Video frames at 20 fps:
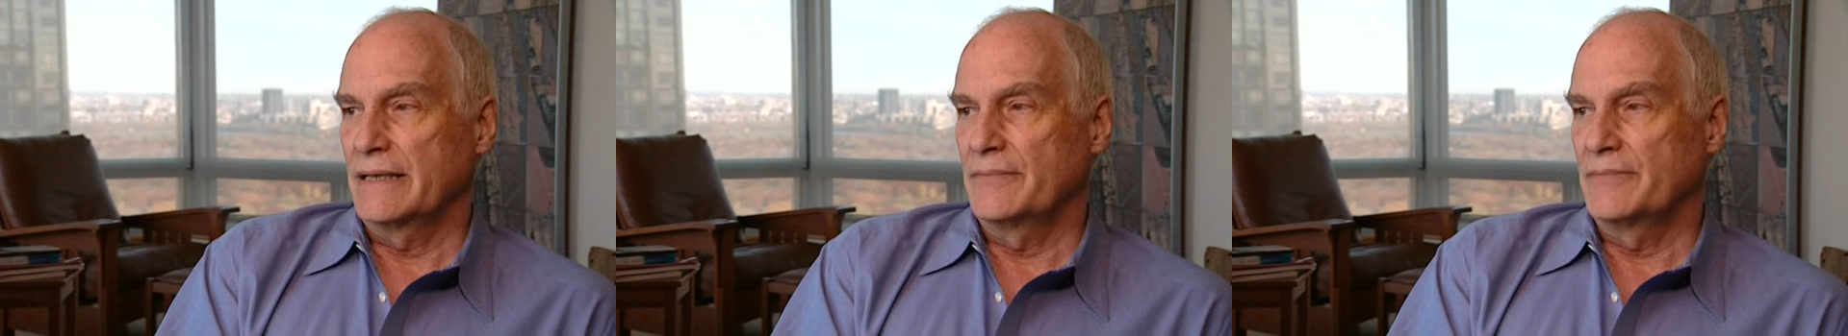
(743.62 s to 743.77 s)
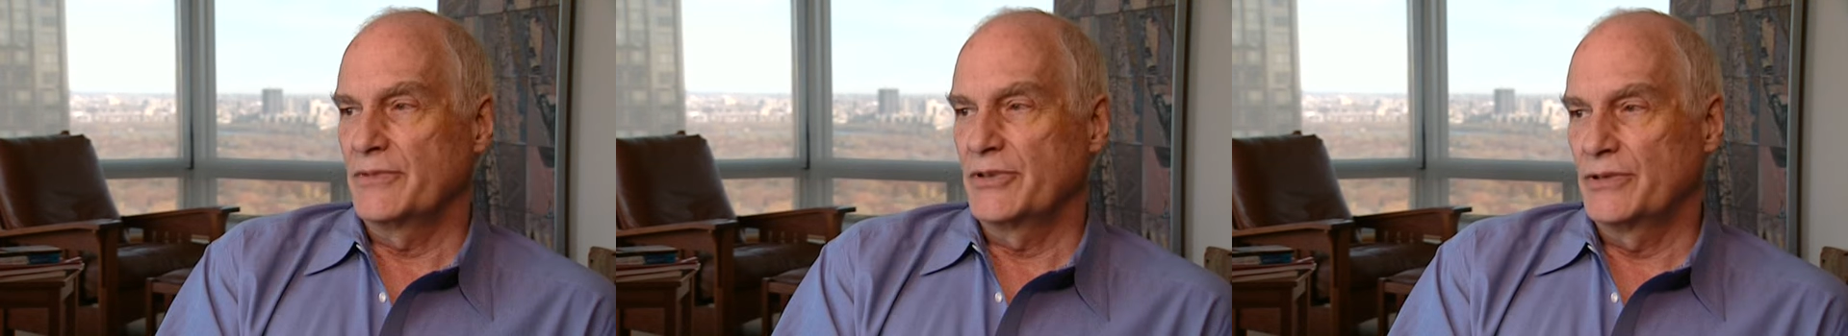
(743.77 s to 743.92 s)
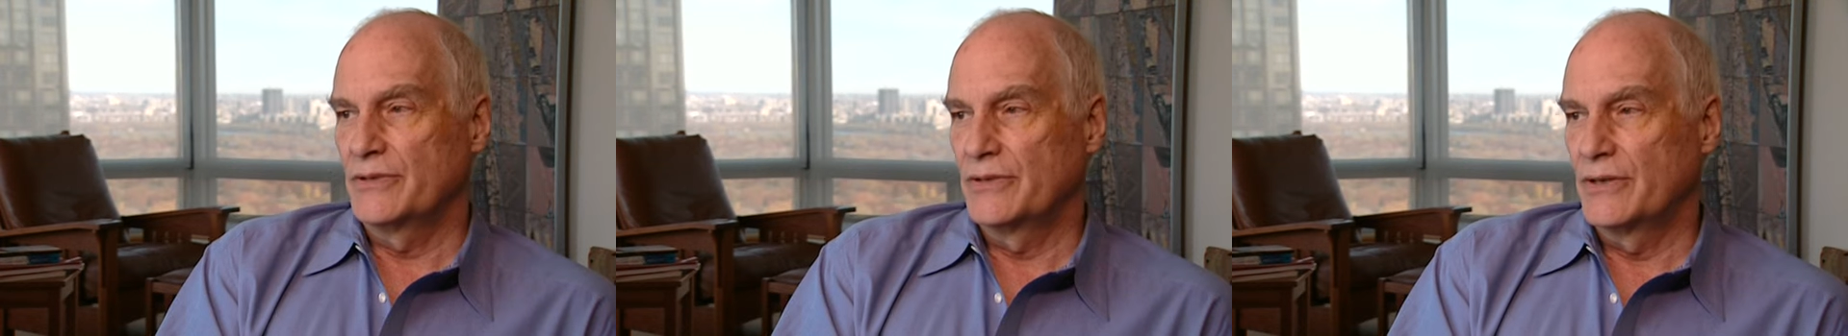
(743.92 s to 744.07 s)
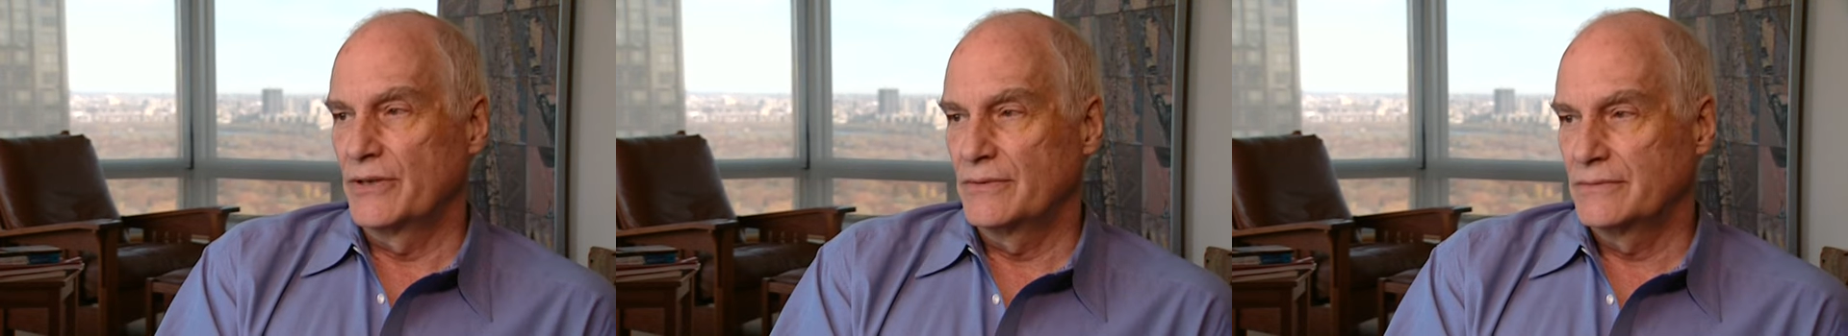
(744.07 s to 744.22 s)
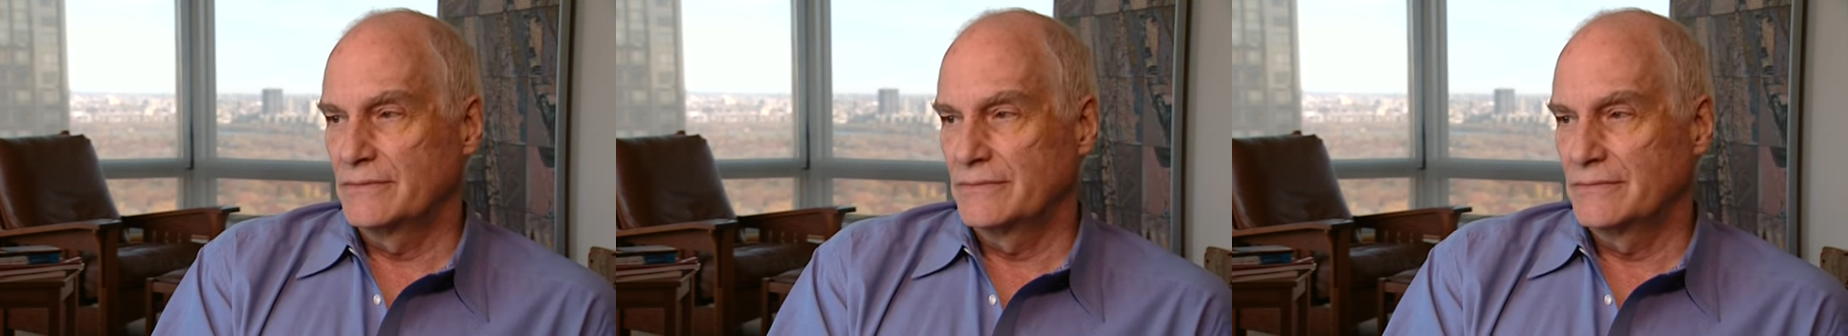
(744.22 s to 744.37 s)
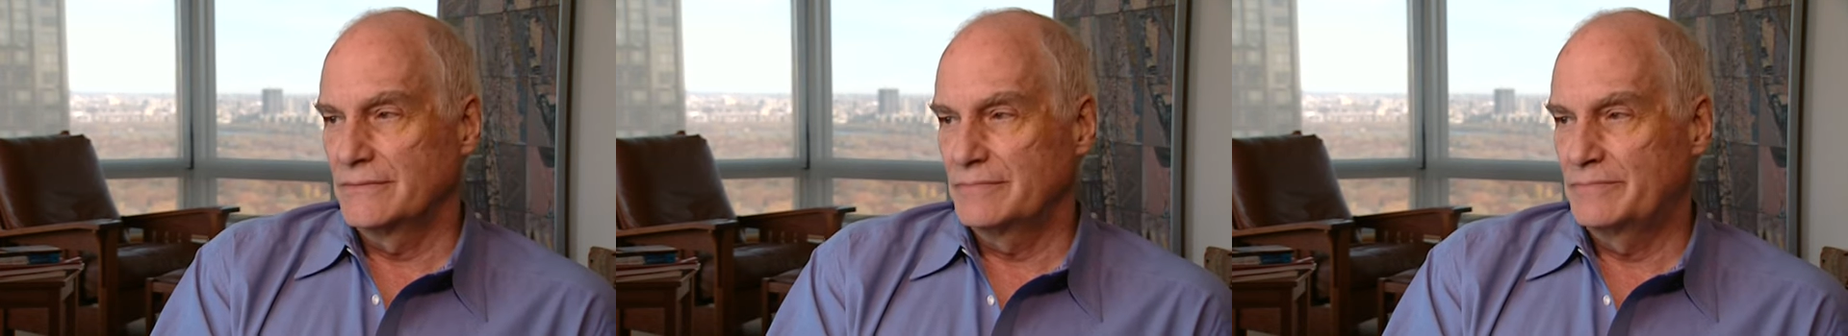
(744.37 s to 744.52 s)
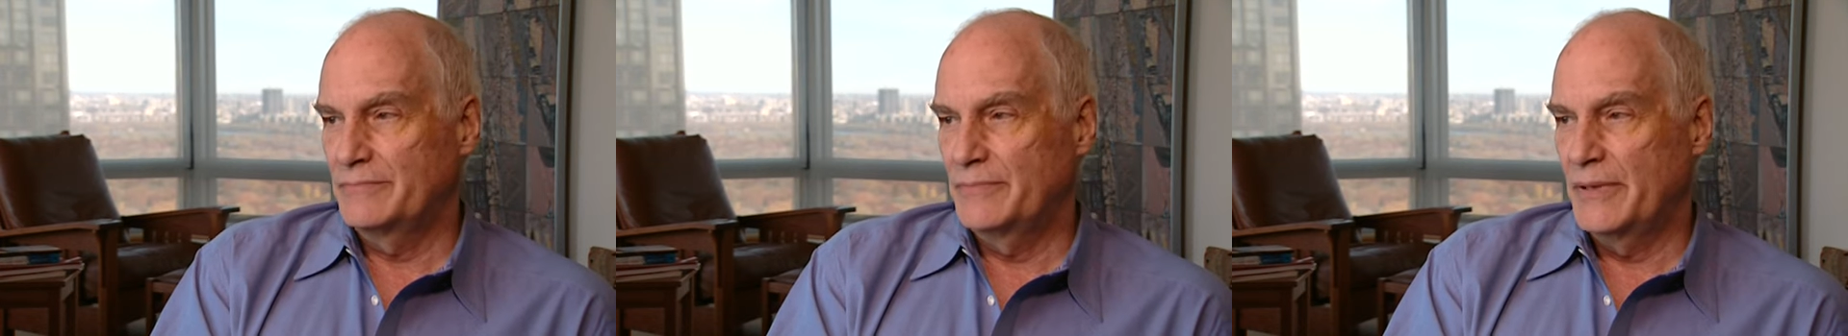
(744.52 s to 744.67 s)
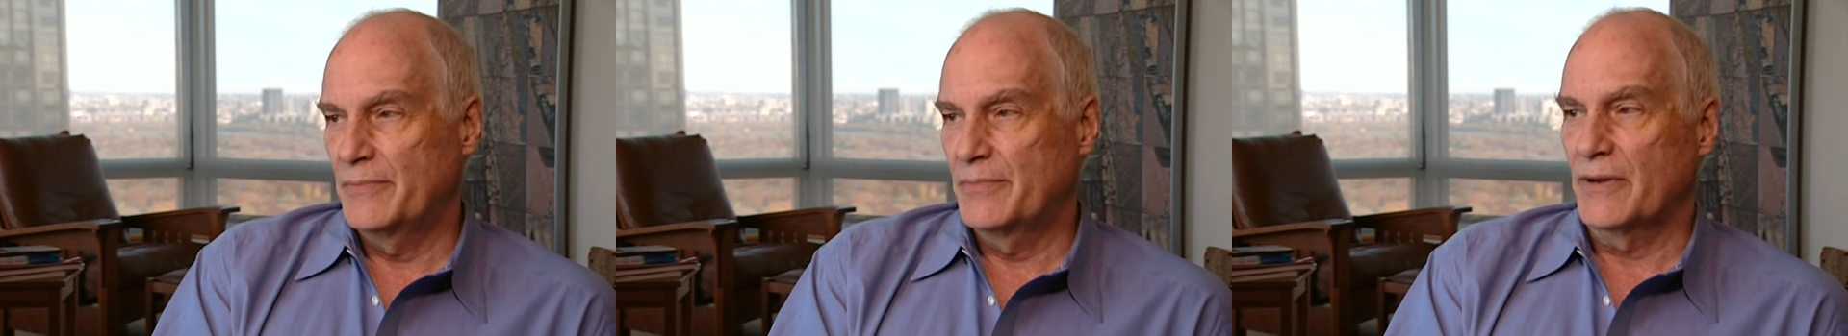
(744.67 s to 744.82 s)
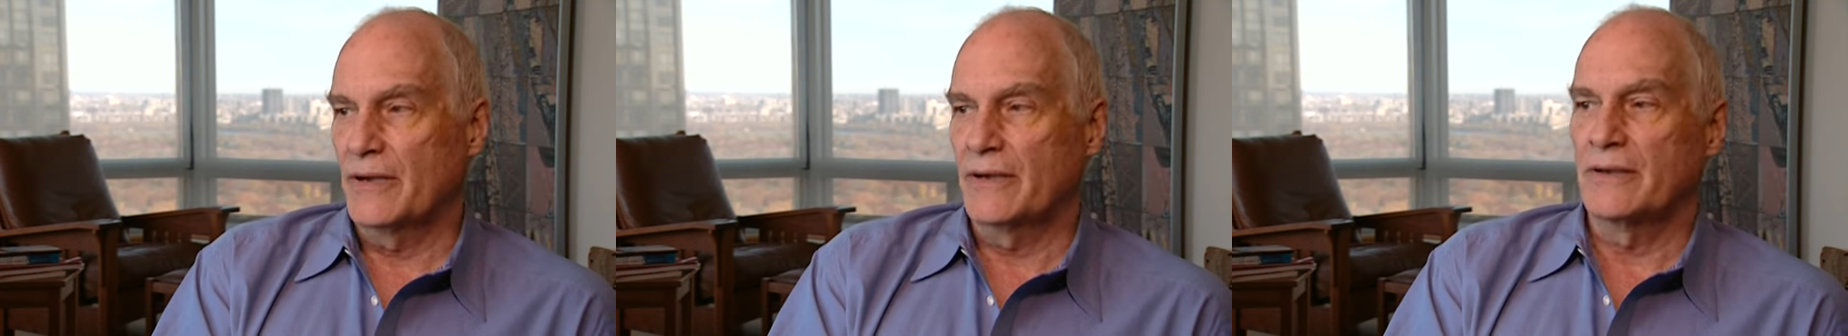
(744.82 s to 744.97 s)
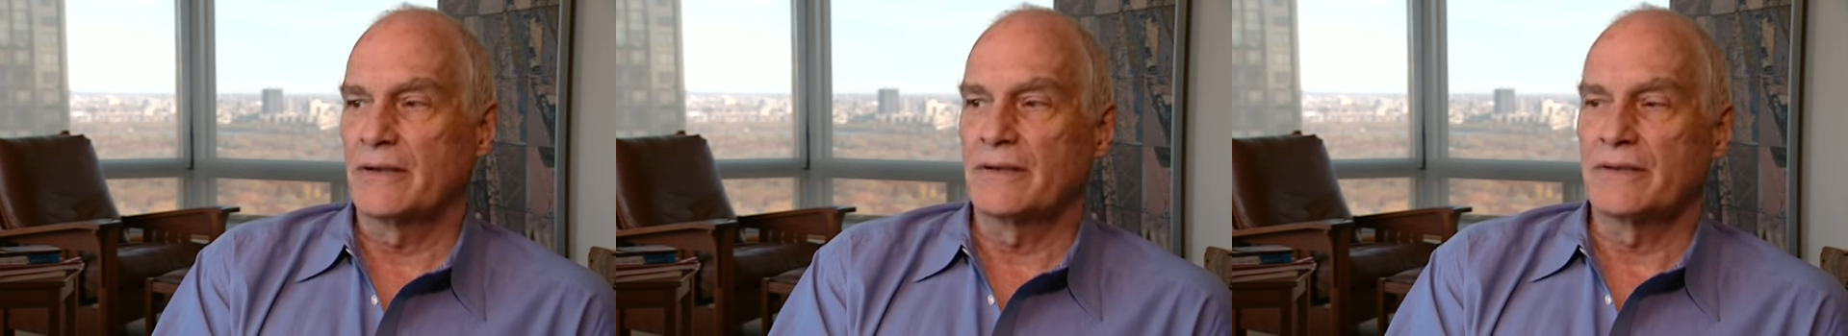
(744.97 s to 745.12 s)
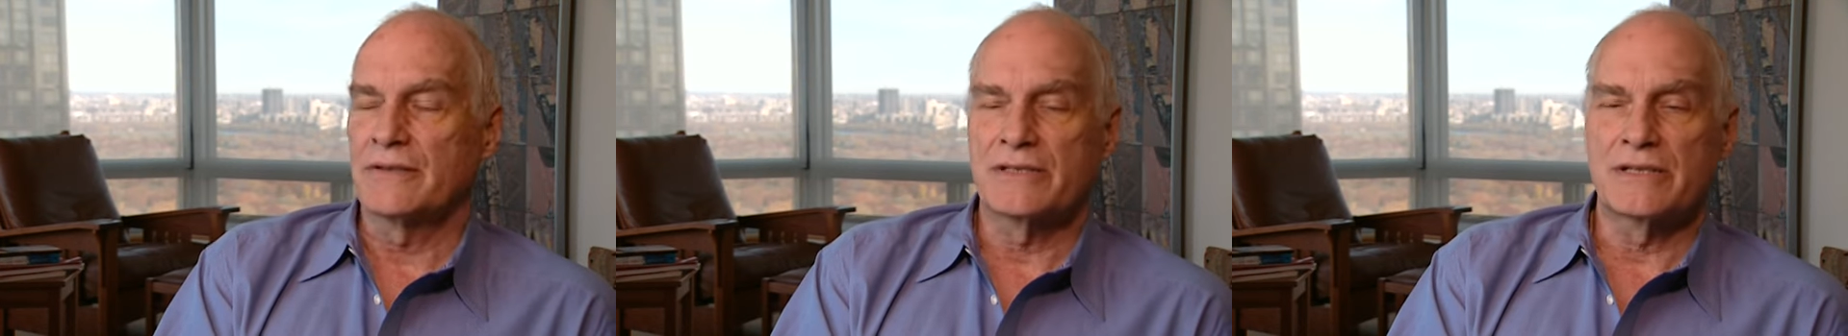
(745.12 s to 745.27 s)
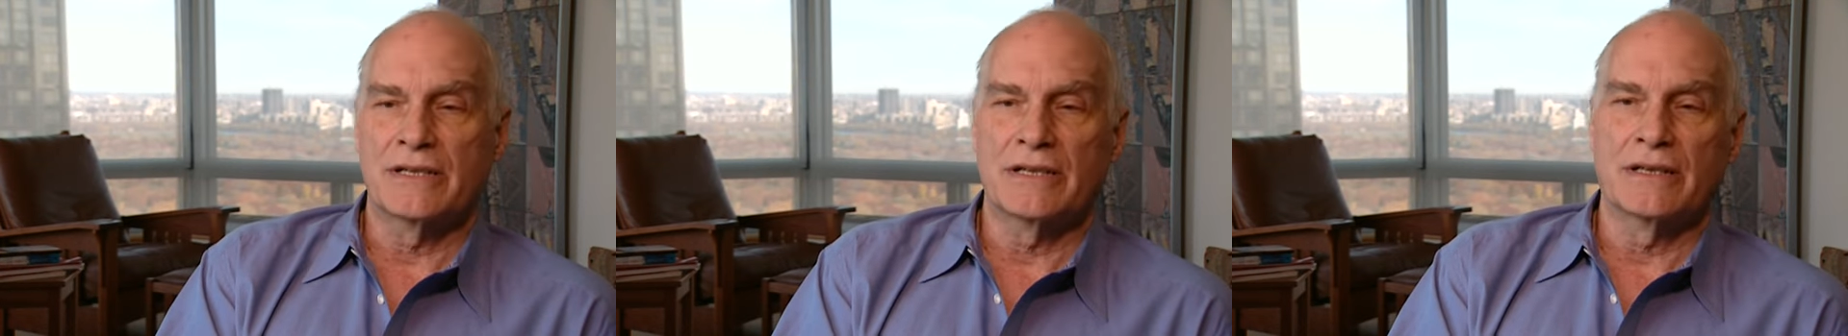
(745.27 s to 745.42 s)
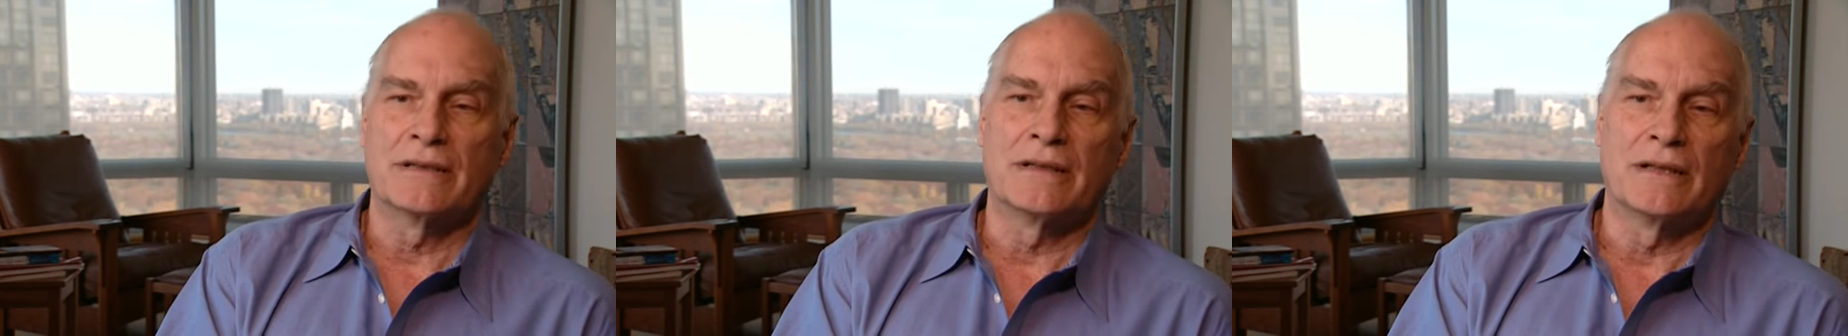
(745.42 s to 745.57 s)
him, you know, people are gonna
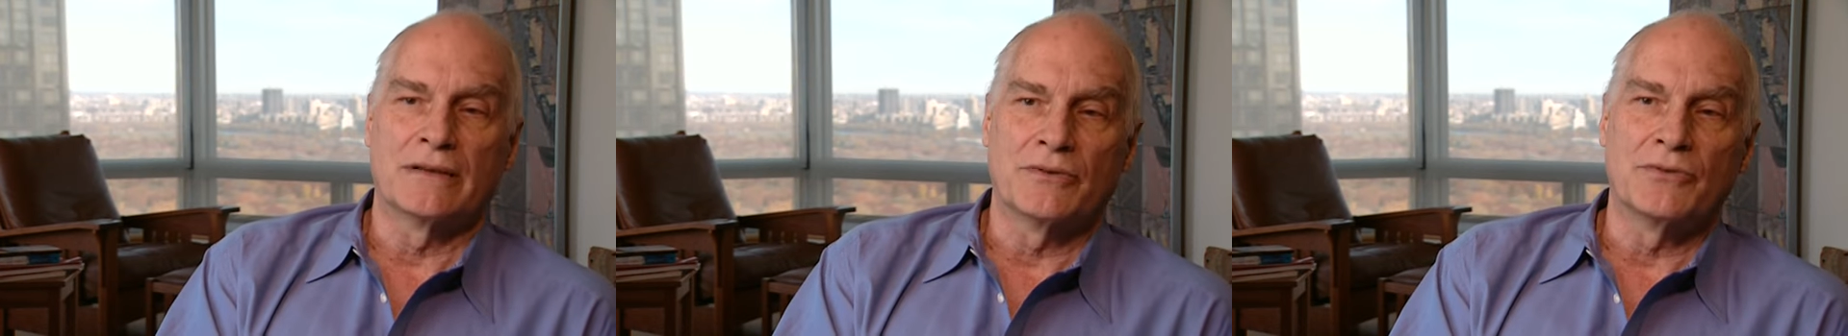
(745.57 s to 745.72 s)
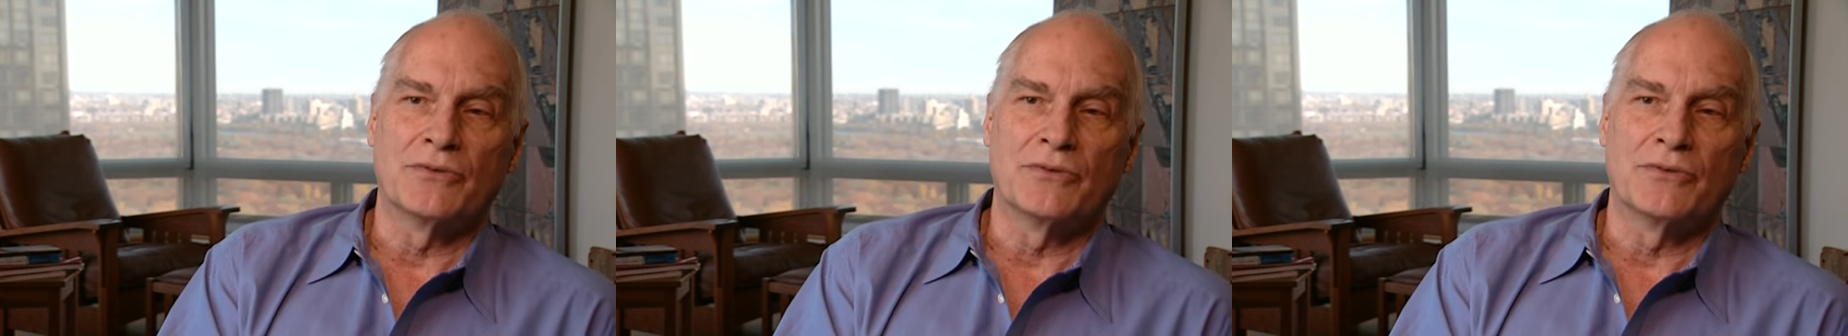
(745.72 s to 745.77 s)
think that